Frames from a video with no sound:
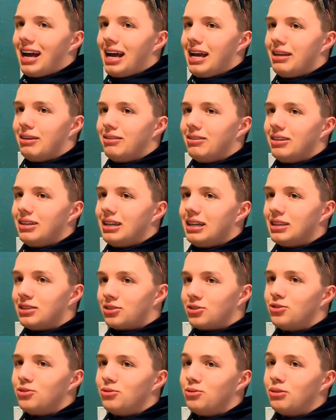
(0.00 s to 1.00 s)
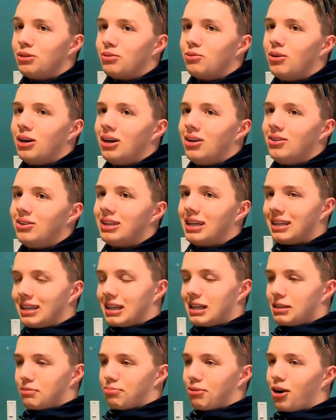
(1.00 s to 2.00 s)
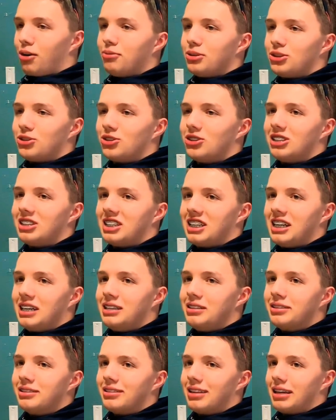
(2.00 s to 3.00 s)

and it's doing well, then it probably shouldn't change.